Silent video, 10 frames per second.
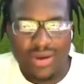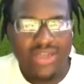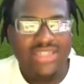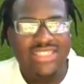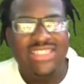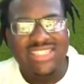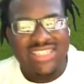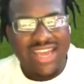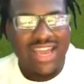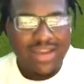right, y'all boys, it
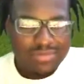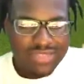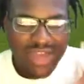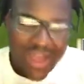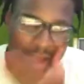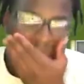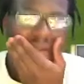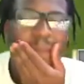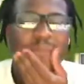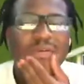is game time,
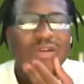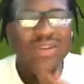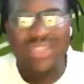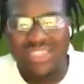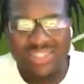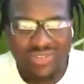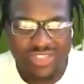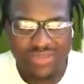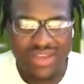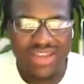and y'all boys, let's do
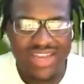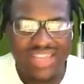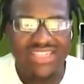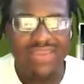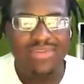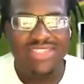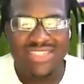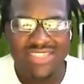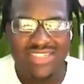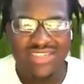this, man. Last game of the
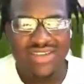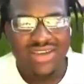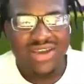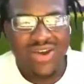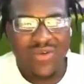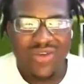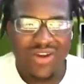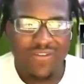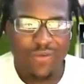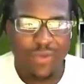season
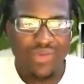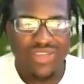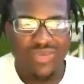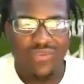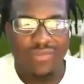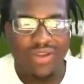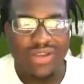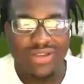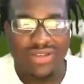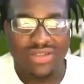we are four picks away from
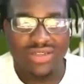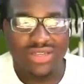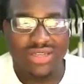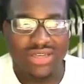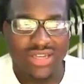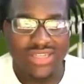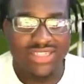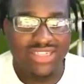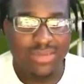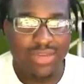breaking the, the
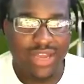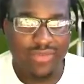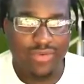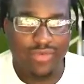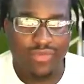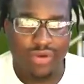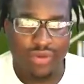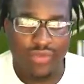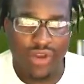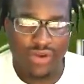NCAA
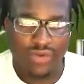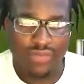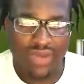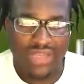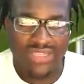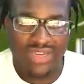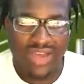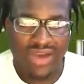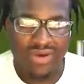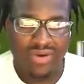um, record. But as of
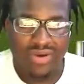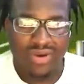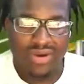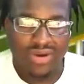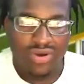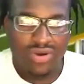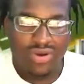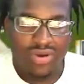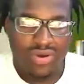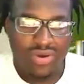now,
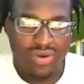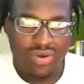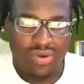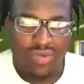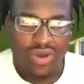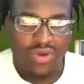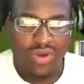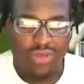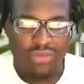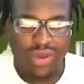we
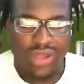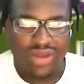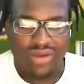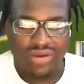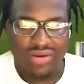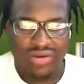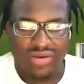can only break,